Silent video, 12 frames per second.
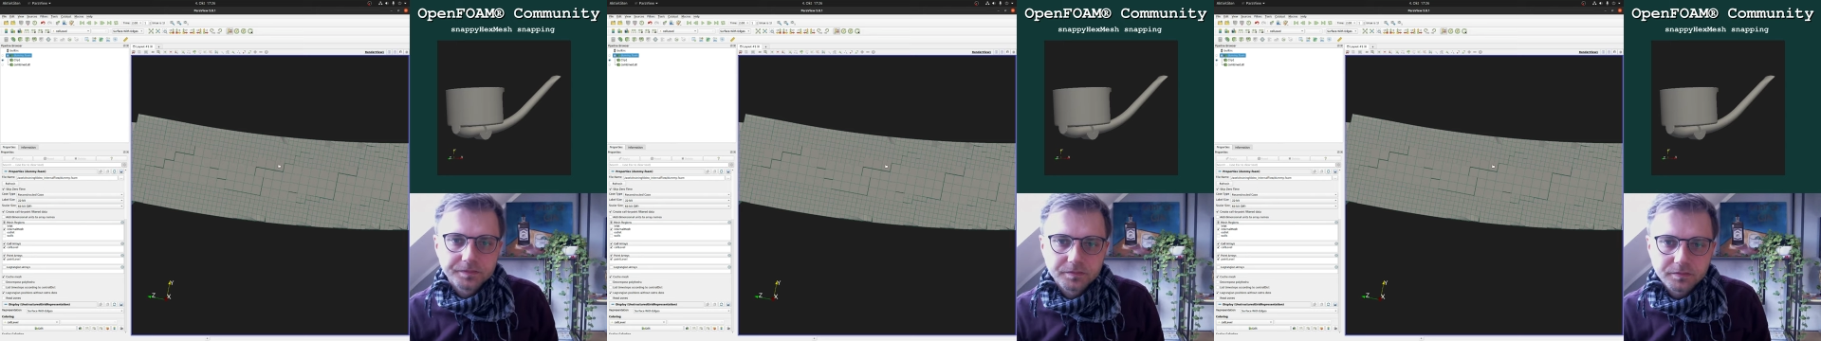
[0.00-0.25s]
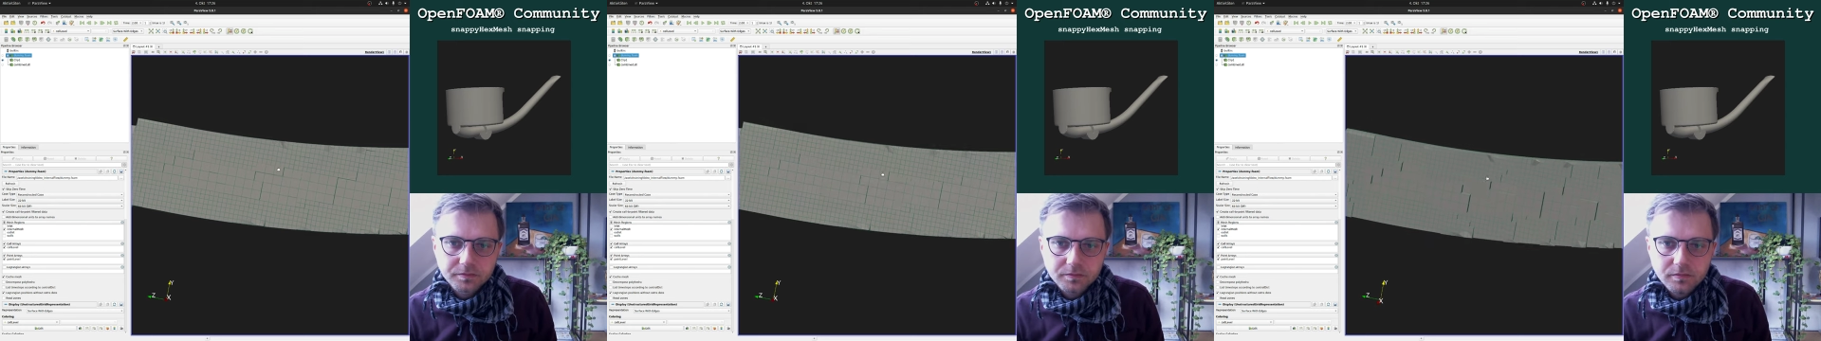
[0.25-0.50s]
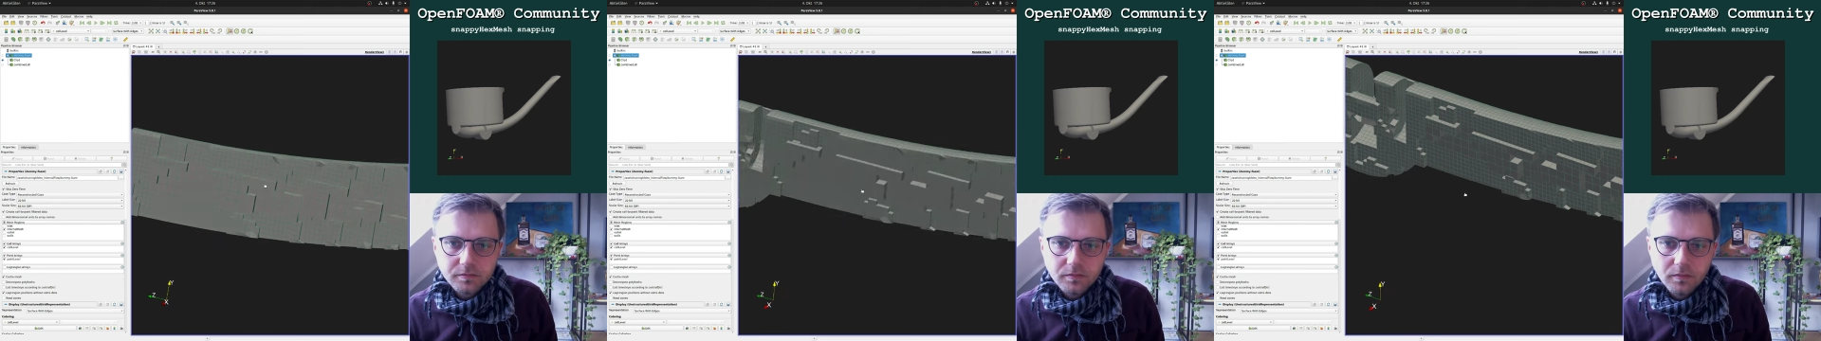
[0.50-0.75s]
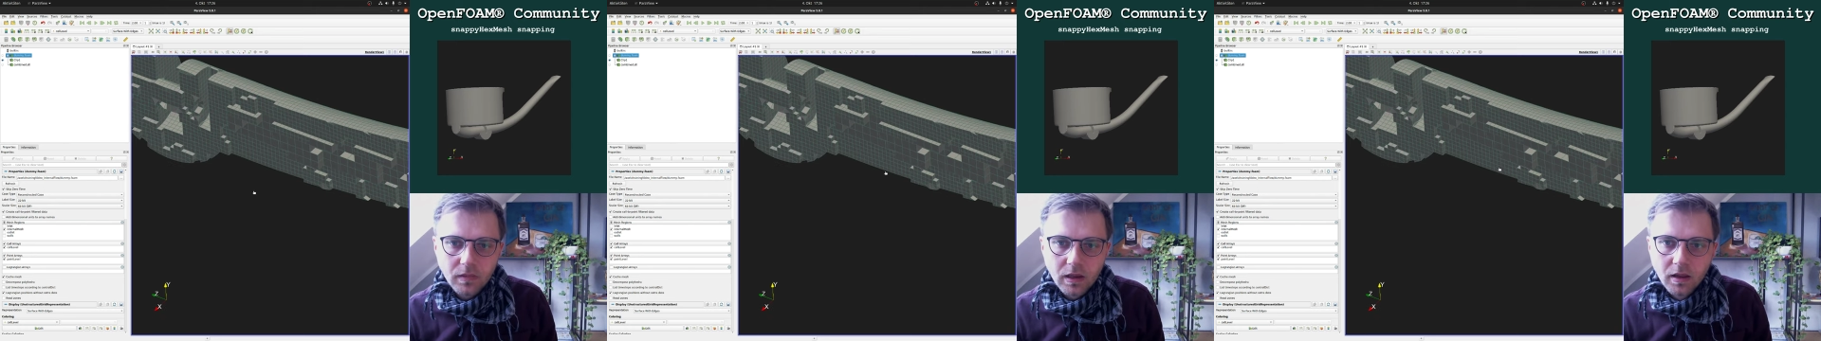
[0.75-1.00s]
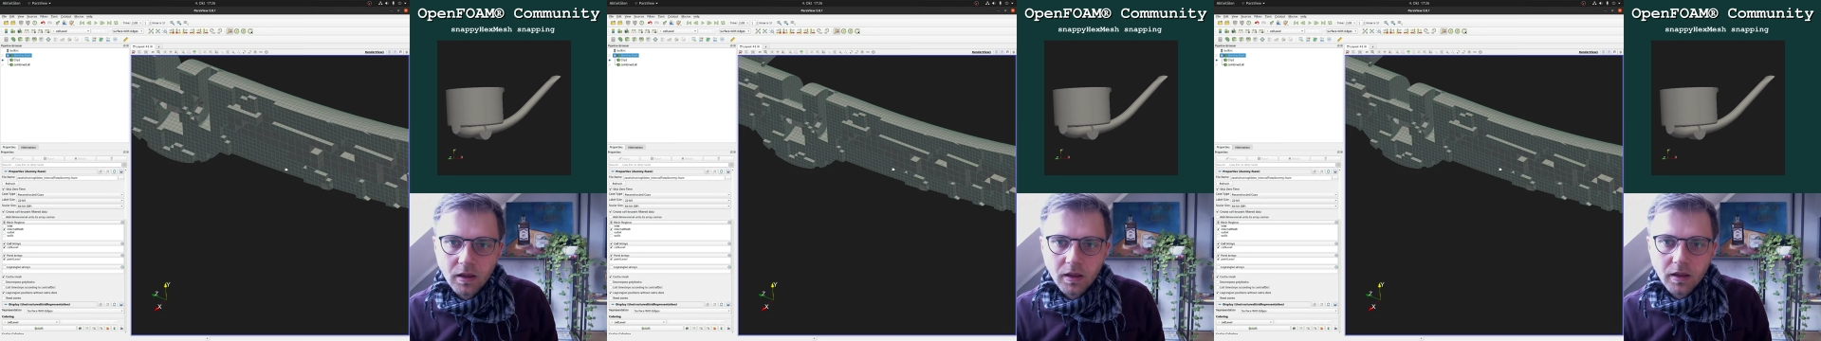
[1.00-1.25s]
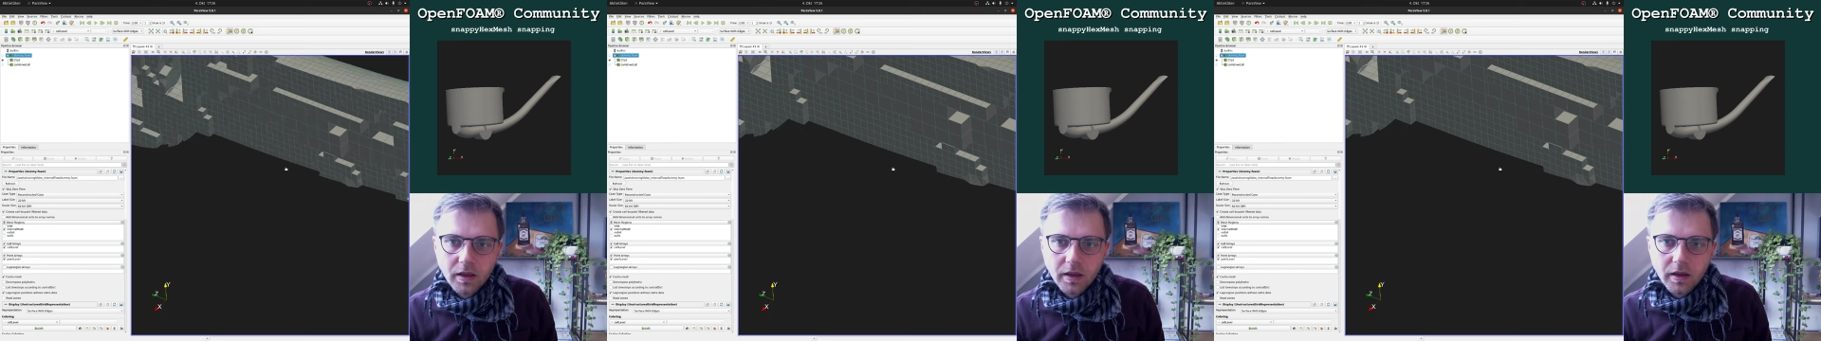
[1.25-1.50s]

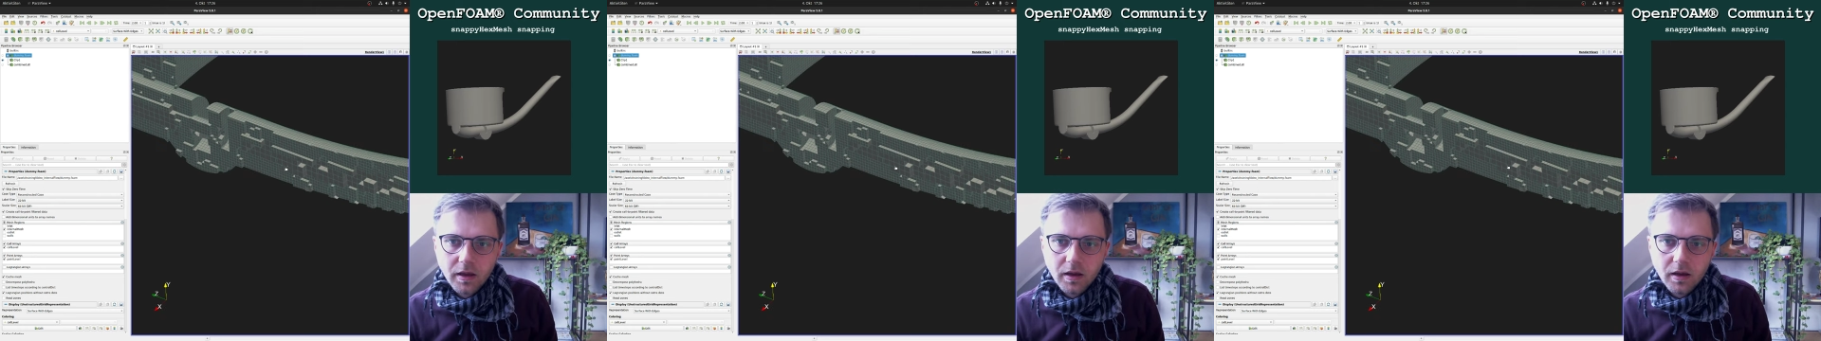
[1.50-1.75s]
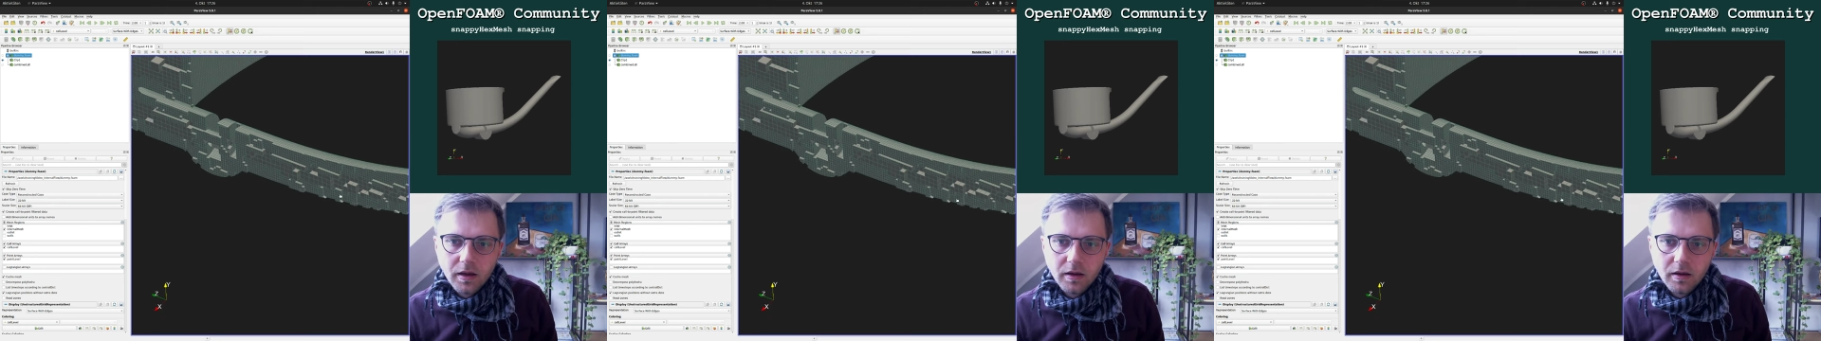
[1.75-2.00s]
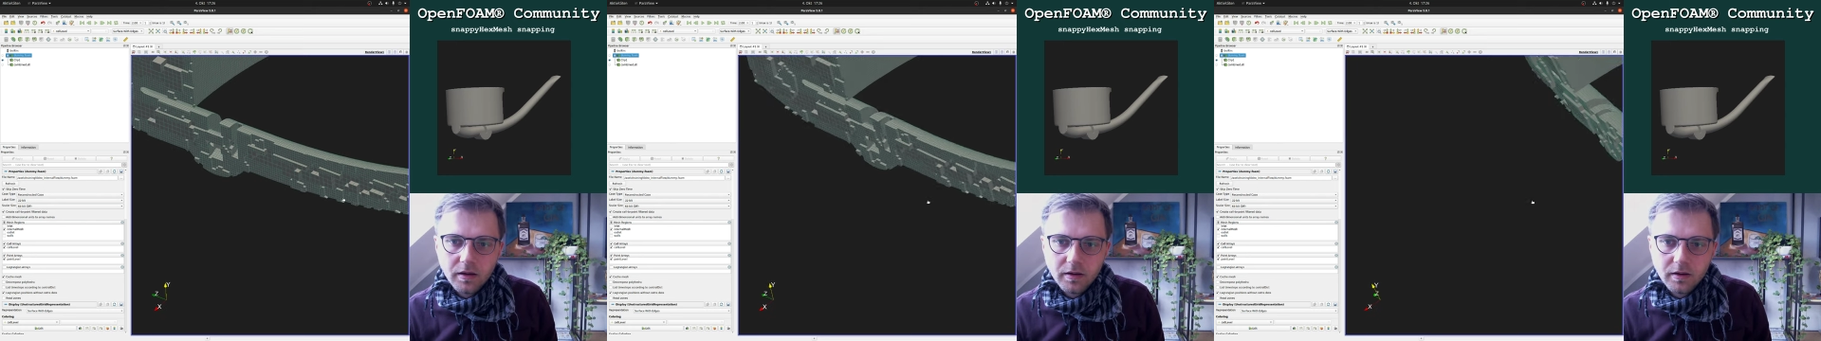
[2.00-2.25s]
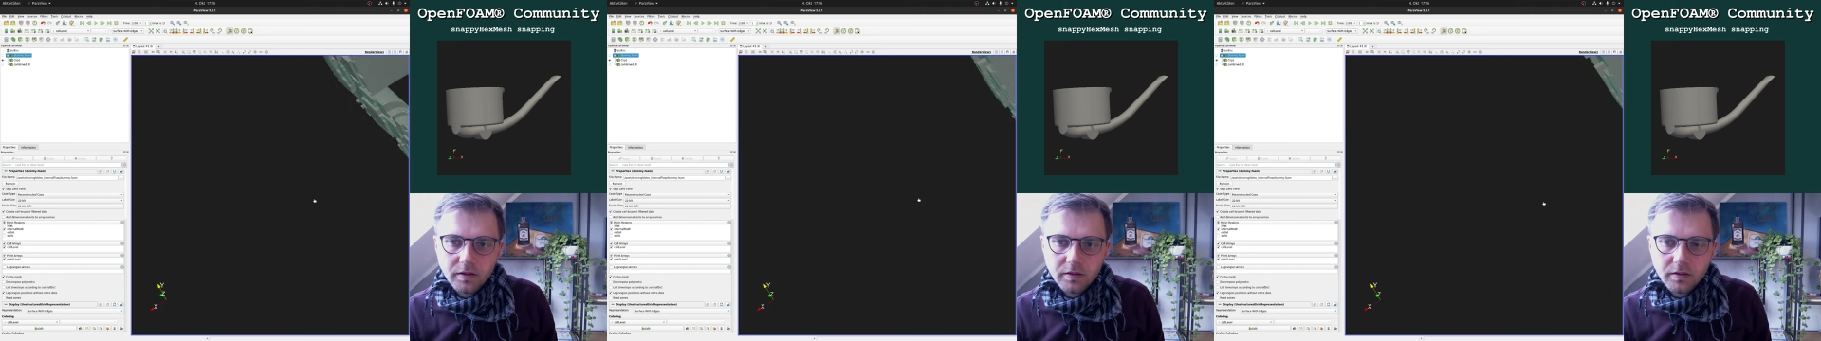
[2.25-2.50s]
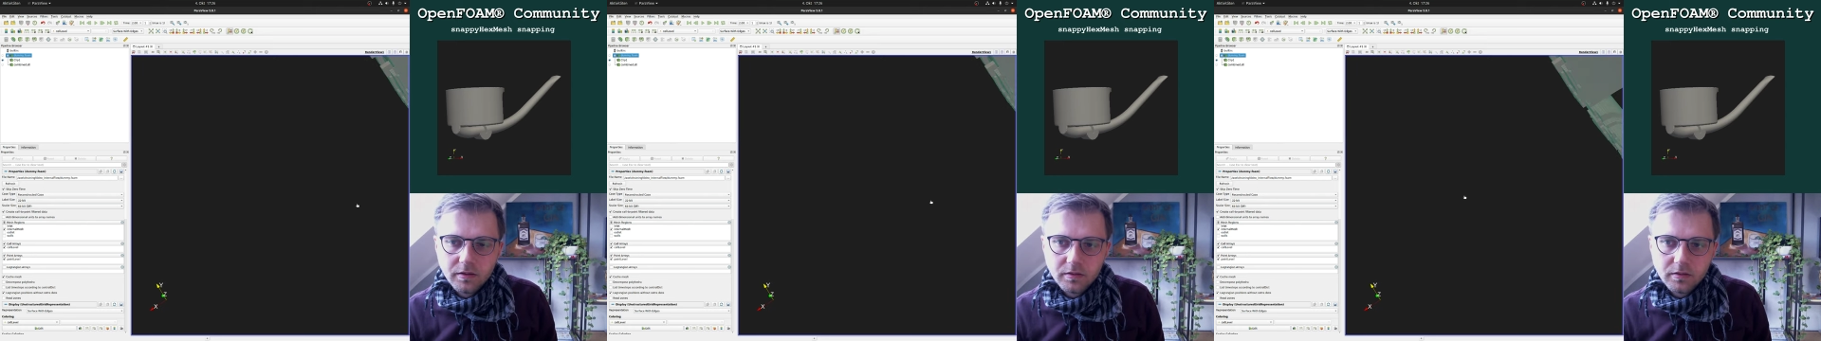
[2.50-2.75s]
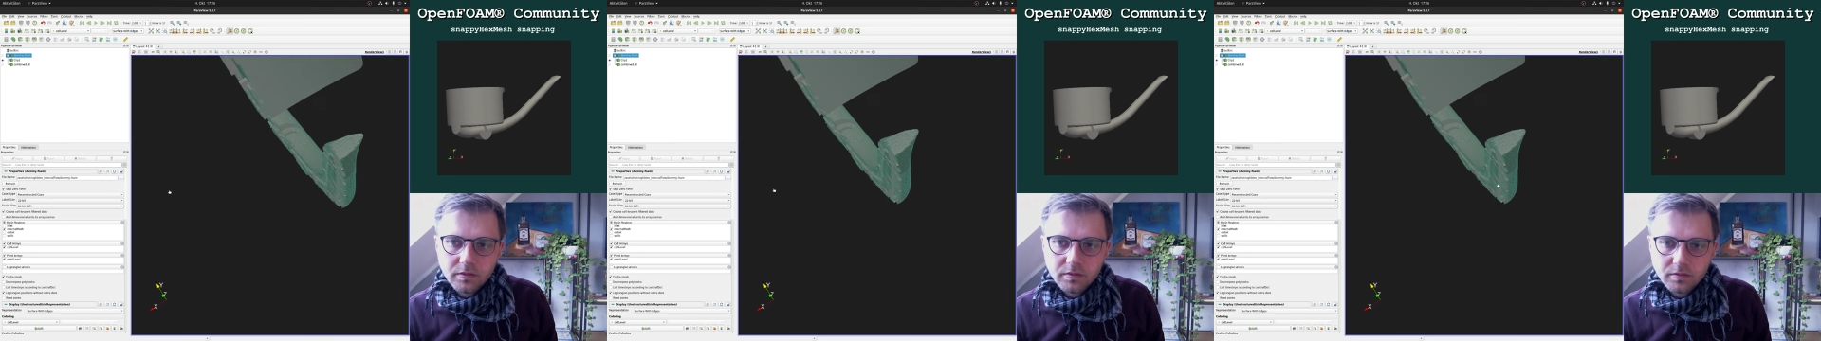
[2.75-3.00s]
Nothing is said.